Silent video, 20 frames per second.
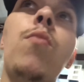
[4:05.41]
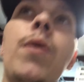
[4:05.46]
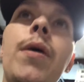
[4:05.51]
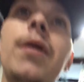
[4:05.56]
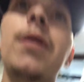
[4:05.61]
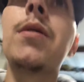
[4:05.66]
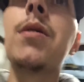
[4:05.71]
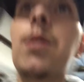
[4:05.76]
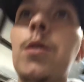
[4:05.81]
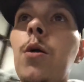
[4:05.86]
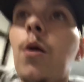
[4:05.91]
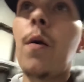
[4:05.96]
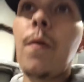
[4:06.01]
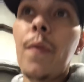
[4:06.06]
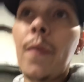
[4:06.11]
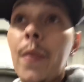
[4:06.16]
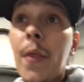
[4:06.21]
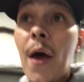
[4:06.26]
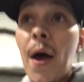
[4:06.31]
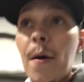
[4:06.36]
going to
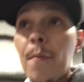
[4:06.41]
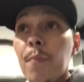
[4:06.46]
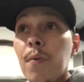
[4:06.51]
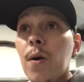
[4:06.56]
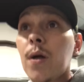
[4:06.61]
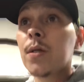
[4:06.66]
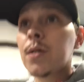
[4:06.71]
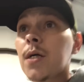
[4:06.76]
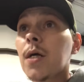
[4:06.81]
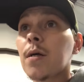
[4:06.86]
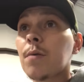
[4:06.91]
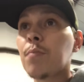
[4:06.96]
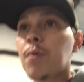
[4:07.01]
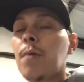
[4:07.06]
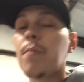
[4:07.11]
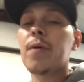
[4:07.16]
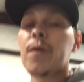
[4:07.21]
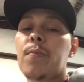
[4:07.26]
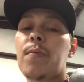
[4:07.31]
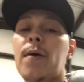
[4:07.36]
start that project
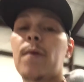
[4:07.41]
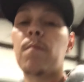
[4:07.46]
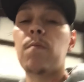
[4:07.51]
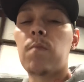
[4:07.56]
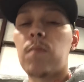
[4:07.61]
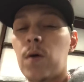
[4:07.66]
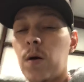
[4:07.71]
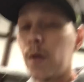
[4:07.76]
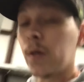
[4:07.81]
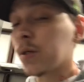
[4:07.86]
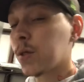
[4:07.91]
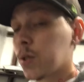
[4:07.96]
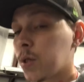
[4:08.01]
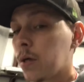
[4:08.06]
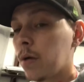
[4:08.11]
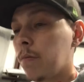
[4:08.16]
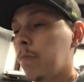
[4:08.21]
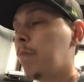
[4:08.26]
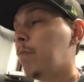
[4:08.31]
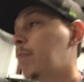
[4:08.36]
probably around March.
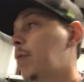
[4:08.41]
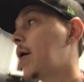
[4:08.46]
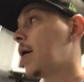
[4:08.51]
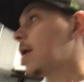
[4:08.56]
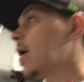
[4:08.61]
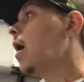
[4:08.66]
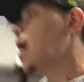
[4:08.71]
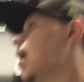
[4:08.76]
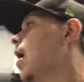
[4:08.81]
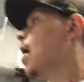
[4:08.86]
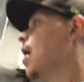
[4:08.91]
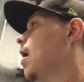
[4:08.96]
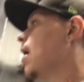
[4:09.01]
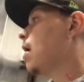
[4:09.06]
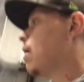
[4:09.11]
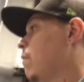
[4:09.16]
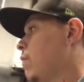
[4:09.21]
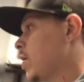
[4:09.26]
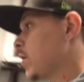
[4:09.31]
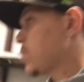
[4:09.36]
But
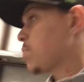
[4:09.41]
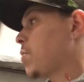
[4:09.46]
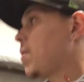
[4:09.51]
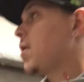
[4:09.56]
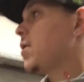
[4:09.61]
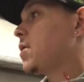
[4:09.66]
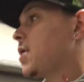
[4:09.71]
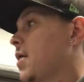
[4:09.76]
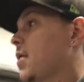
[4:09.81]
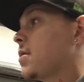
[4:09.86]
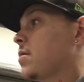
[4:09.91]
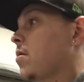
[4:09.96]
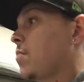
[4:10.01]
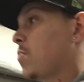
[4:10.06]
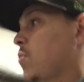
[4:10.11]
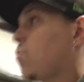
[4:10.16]
first project, number